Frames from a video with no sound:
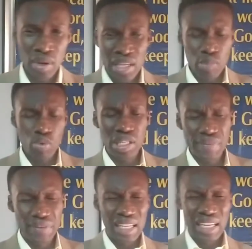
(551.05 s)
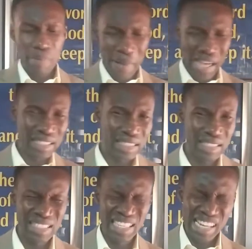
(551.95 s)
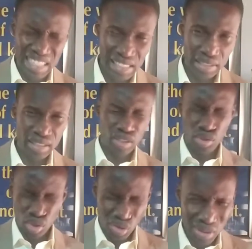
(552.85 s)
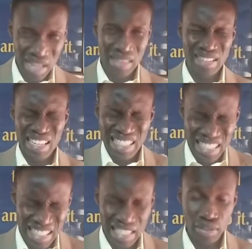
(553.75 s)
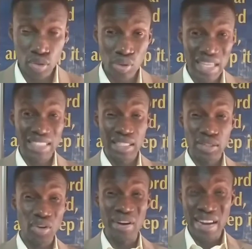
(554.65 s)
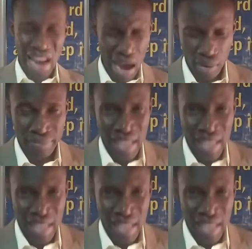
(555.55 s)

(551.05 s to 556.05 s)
He will give you the capacity, the energy, the strength, the zeal to get it done now.